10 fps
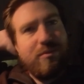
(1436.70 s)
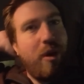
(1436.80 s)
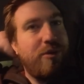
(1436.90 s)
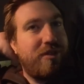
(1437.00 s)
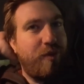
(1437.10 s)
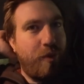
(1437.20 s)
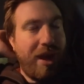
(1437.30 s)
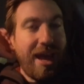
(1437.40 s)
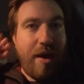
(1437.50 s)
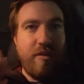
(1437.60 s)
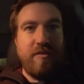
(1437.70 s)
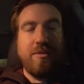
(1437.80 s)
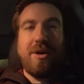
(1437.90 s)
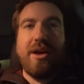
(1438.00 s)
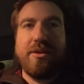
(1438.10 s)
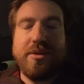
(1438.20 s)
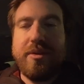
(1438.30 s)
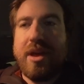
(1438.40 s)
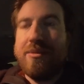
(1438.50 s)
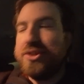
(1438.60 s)
most of the way out of Vermont or
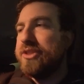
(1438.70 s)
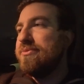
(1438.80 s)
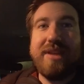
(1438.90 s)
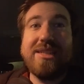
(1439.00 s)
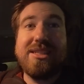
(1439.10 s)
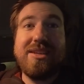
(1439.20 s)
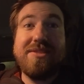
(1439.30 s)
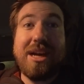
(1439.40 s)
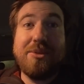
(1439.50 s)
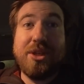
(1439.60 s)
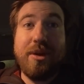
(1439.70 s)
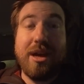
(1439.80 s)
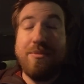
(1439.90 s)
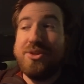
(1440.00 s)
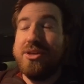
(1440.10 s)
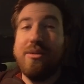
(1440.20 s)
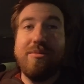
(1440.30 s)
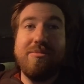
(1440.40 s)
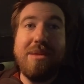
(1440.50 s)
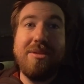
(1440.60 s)
New Hampshire. Teslas have stopped showing up,
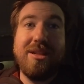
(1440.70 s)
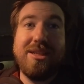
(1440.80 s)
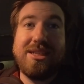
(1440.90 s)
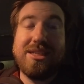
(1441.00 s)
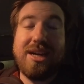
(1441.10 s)
so maybe the list has